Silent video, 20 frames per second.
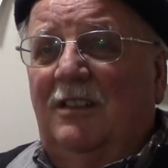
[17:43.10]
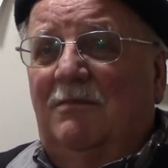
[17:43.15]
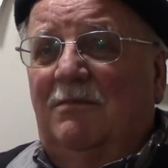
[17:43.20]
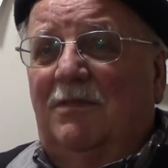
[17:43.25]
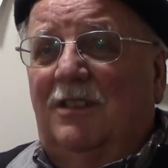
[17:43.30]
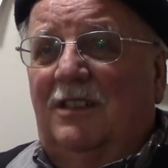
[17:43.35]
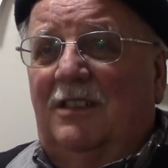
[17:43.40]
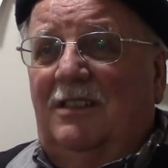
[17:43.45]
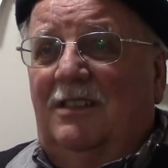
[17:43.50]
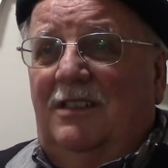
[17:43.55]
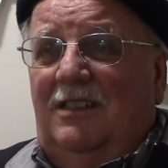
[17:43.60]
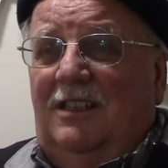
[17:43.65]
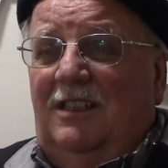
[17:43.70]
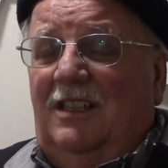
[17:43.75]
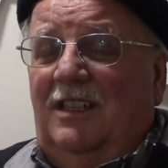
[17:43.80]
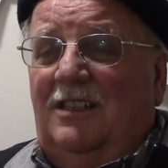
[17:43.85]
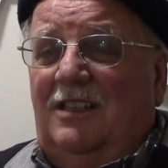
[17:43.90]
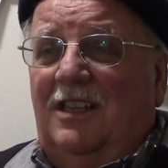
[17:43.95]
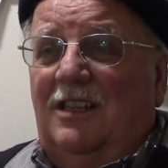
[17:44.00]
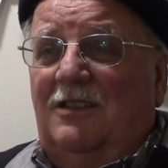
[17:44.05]
but
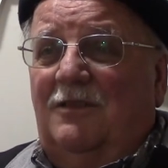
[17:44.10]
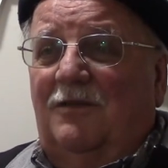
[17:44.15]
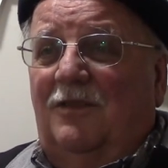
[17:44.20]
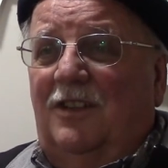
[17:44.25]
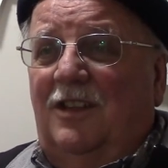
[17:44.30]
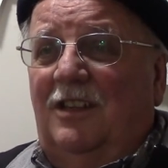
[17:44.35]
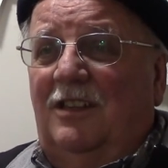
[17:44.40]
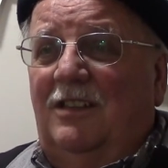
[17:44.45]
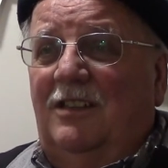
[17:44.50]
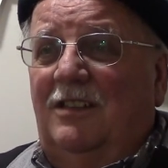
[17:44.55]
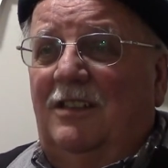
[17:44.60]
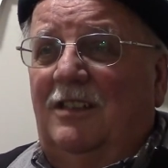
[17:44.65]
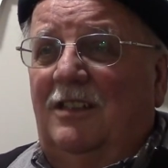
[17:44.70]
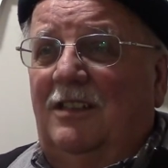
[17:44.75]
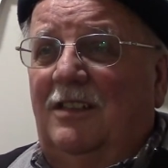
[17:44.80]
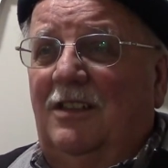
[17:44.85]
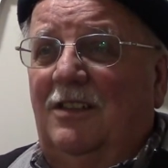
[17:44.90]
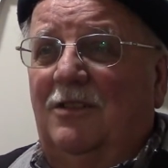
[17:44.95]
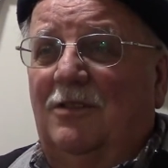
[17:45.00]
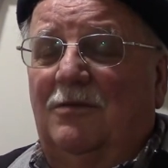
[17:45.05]
that's fine,
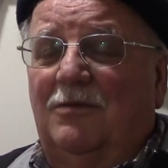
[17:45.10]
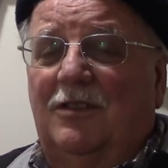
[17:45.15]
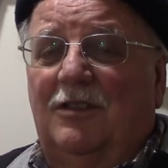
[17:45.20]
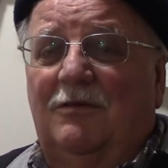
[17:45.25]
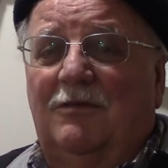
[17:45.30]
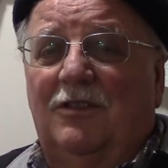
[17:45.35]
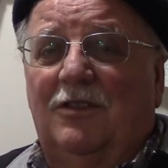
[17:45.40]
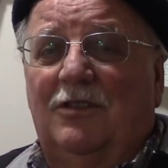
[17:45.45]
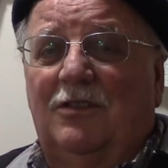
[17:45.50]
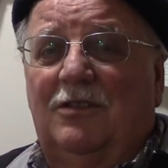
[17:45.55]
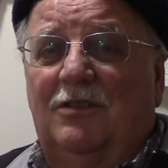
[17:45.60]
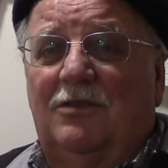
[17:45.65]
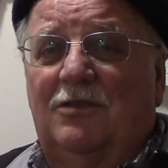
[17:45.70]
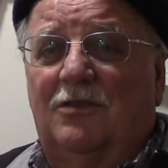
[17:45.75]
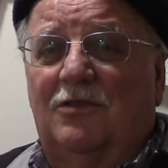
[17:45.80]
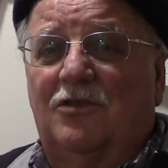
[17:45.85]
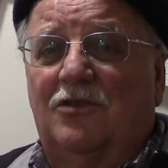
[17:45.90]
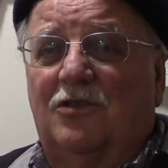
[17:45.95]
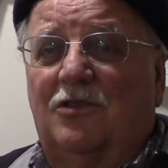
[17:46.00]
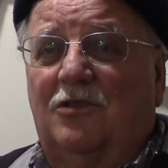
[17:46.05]
you know, whatever you
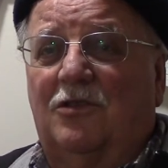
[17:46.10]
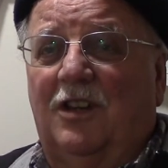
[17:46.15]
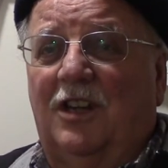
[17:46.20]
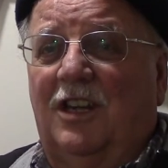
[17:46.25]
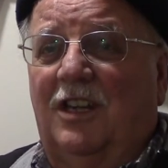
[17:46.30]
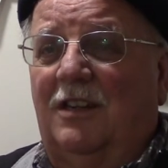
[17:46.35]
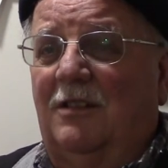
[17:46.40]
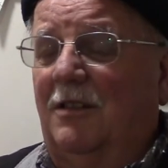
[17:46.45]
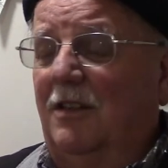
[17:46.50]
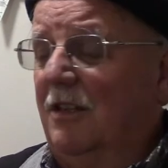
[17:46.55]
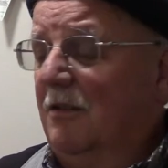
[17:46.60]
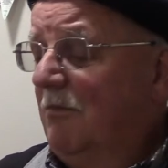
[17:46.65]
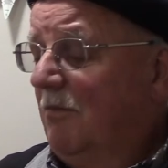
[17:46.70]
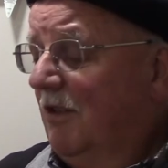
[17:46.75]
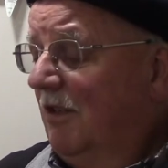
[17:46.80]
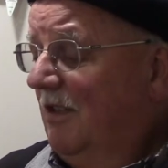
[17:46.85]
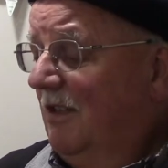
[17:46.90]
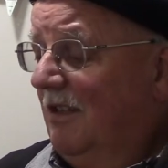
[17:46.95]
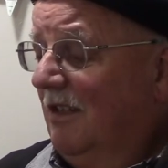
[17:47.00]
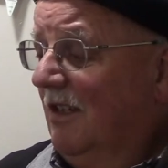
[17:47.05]
turn your crank,
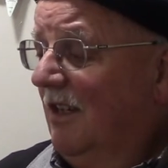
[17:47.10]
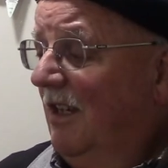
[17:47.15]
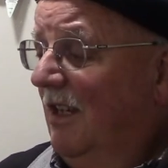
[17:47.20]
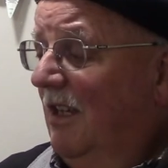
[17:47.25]
but